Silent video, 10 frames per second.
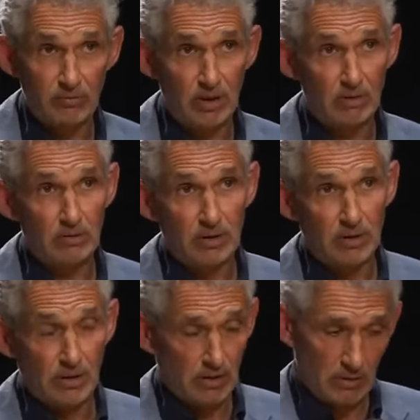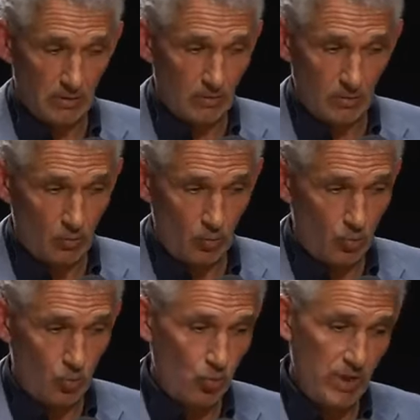Well,
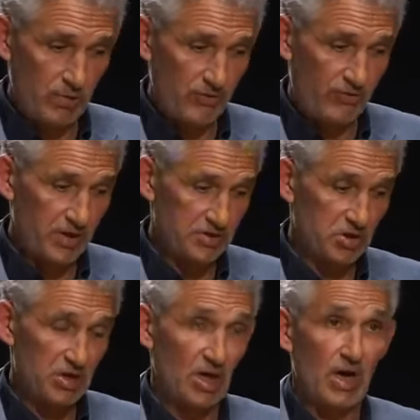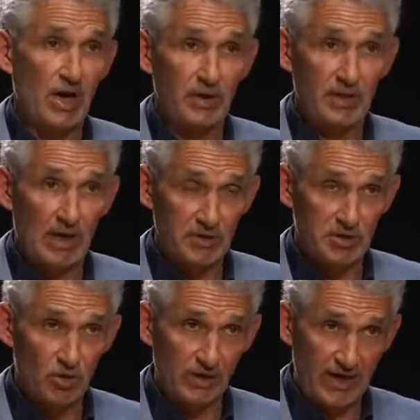we were the first to show how that
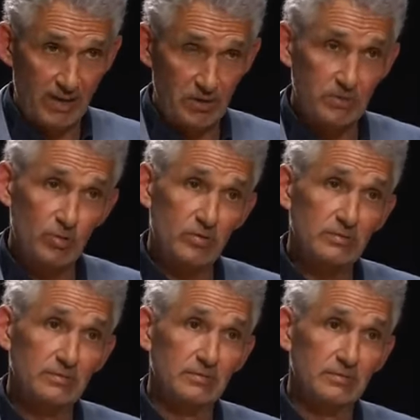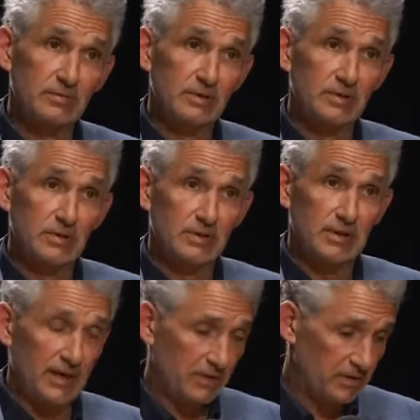was strongly heritable
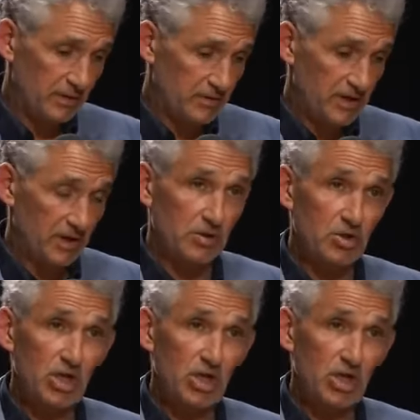and that there are certain mm.